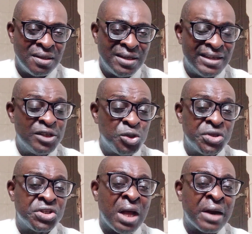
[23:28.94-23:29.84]
in the
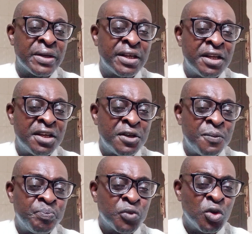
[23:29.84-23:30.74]
judiciary,
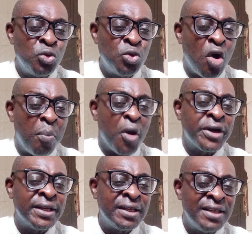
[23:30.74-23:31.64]

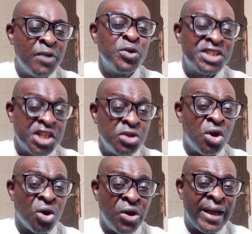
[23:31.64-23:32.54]
nobody, even
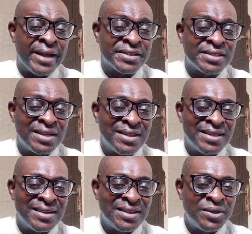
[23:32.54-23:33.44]
senior lawyers,
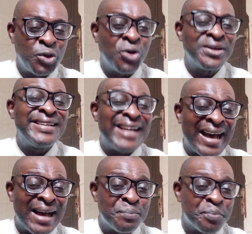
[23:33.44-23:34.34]
don't
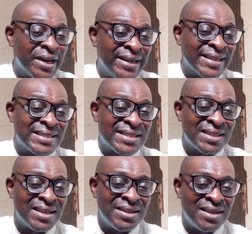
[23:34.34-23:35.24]
dare predict
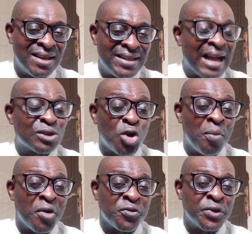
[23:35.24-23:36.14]
the
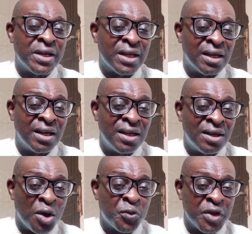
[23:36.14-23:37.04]
outcome
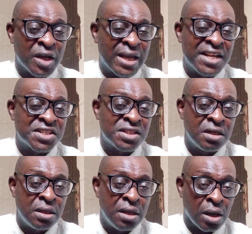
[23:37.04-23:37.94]
of a
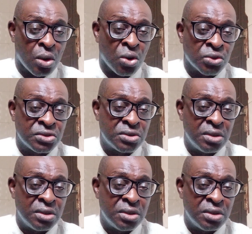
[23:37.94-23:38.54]
case in court